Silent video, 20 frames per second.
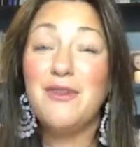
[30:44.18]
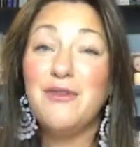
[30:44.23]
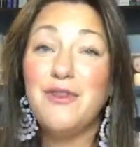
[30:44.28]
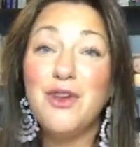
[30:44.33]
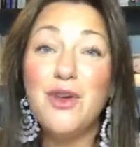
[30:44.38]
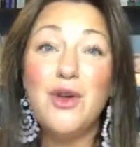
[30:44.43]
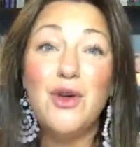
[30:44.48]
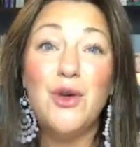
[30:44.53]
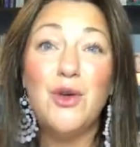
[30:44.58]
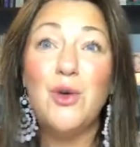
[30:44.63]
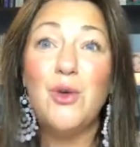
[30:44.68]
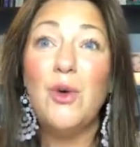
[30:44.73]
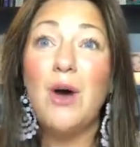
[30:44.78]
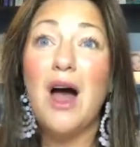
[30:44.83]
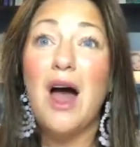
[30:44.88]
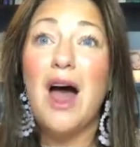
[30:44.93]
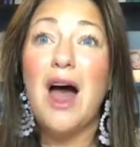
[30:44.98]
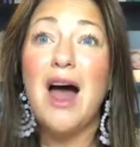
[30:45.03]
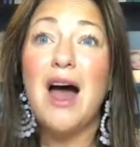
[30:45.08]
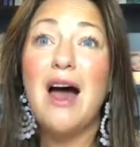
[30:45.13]
If
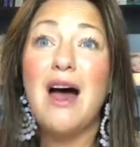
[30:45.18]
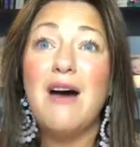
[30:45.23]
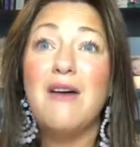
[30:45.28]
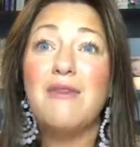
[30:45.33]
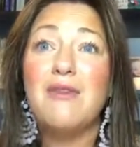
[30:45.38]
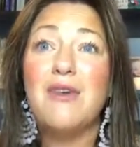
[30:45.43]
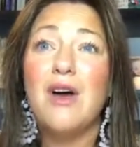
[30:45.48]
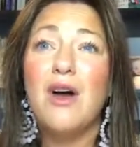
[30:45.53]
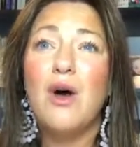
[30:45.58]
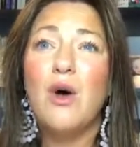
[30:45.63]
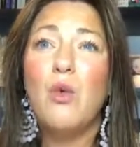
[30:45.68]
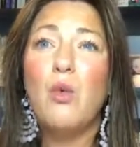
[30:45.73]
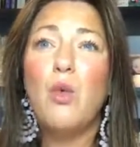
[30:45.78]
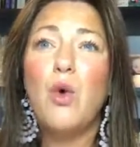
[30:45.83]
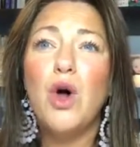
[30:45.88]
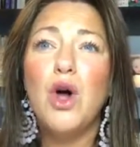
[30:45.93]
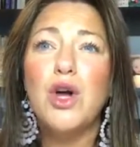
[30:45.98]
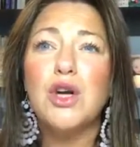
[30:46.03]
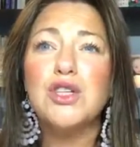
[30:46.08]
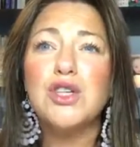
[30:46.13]
you have
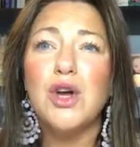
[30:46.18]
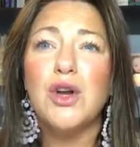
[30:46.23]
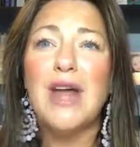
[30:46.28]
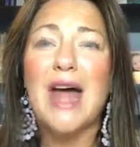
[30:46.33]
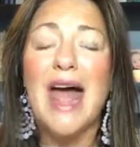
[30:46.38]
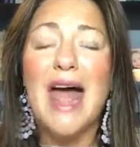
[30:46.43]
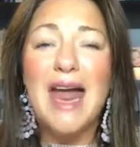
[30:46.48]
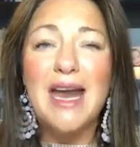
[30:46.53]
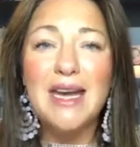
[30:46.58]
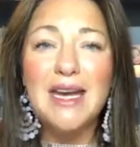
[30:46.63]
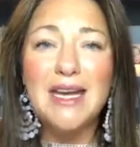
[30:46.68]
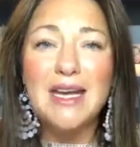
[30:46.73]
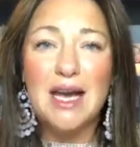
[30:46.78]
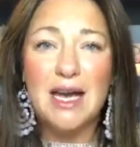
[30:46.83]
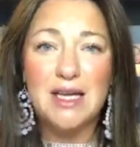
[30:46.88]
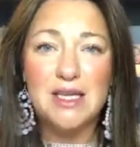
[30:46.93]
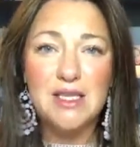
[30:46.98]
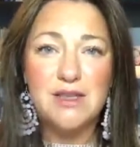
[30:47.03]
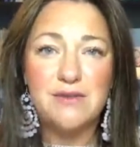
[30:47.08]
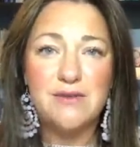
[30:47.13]
worked on any
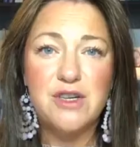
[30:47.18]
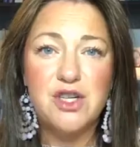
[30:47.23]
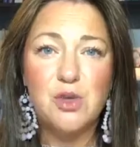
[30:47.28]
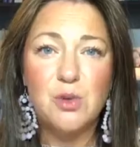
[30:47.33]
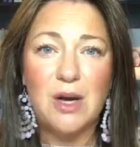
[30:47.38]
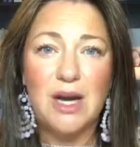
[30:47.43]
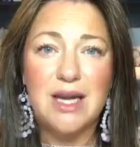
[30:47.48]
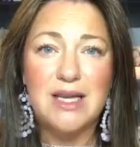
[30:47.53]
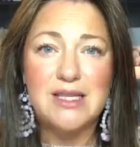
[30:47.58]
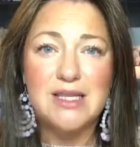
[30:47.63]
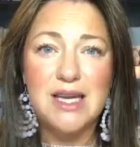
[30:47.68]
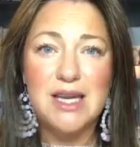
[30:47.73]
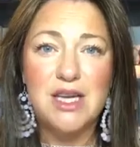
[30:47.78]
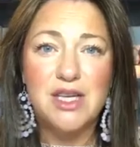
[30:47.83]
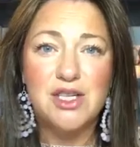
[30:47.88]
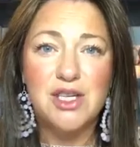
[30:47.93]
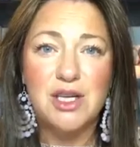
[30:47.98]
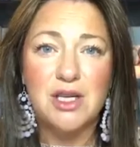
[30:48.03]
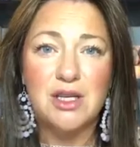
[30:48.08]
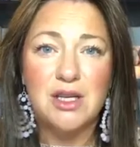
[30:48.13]
kind of
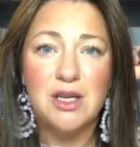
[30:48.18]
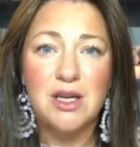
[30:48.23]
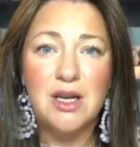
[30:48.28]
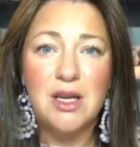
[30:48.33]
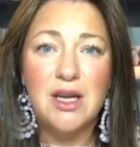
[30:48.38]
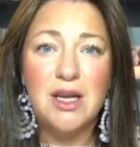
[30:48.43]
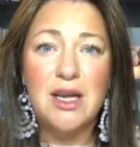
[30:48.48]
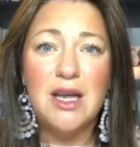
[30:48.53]
visualization,